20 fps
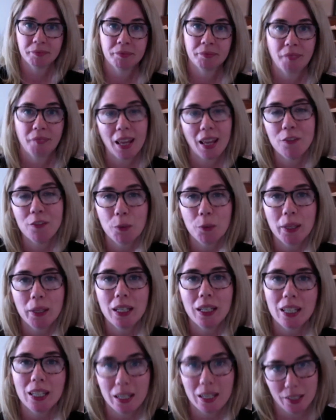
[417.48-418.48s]
Hey,
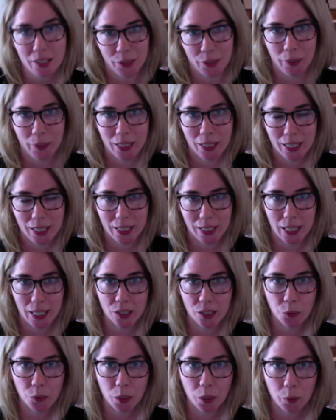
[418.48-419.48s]
everybody. I just wanted to
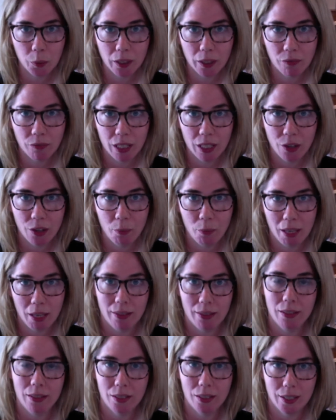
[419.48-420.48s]
send you a quick video
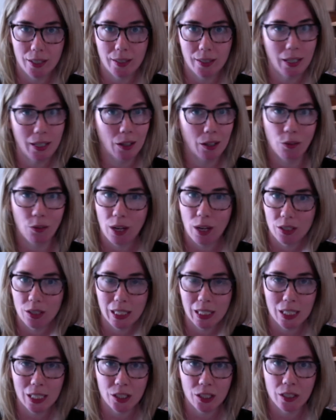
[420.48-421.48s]
message to say
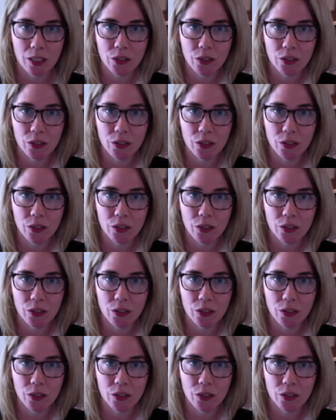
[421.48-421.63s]
congratulations